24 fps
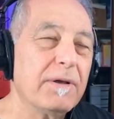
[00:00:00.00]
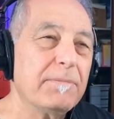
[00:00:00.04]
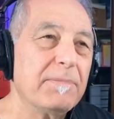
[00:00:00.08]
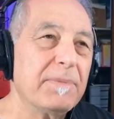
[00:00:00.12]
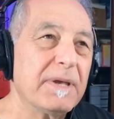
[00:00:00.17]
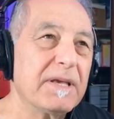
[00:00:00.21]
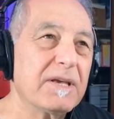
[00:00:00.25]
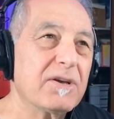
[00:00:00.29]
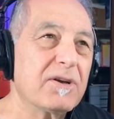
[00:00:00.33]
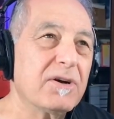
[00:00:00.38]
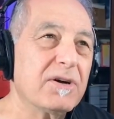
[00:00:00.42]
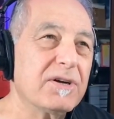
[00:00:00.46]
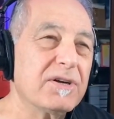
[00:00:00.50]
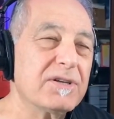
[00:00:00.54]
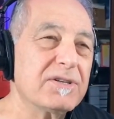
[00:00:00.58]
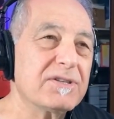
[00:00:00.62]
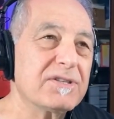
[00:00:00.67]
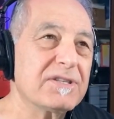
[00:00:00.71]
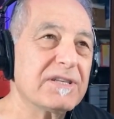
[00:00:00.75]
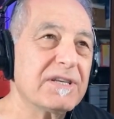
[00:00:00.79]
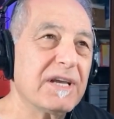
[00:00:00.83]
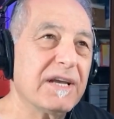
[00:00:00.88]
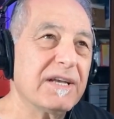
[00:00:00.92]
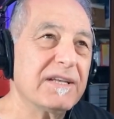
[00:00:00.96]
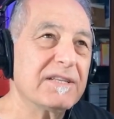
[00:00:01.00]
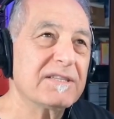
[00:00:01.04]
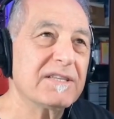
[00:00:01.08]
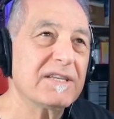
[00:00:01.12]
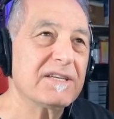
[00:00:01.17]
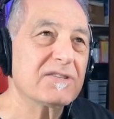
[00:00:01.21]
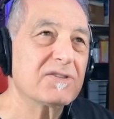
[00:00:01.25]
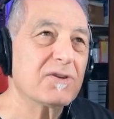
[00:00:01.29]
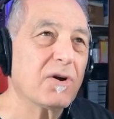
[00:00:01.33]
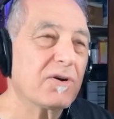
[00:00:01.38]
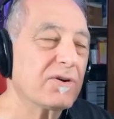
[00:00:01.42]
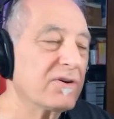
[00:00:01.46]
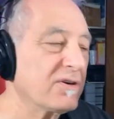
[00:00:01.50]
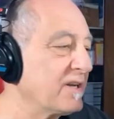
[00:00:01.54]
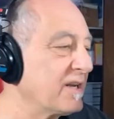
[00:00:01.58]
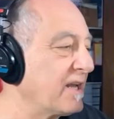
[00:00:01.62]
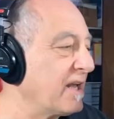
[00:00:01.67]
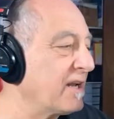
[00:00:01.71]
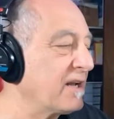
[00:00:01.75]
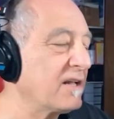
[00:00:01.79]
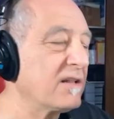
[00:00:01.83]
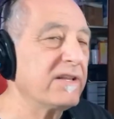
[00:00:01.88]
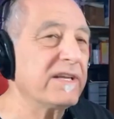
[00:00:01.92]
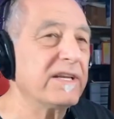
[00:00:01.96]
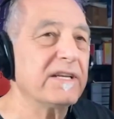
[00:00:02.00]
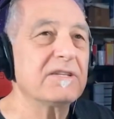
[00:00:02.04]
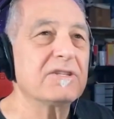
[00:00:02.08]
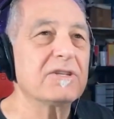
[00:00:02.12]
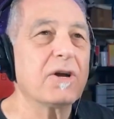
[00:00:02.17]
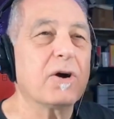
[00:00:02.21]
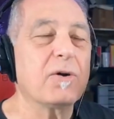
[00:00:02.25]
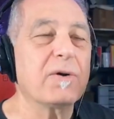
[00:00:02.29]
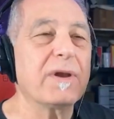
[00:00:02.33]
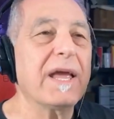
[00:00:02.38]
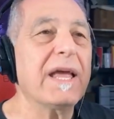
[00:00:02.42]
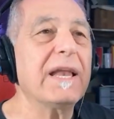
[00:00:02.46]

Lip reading: because it's harder to get a clean tone.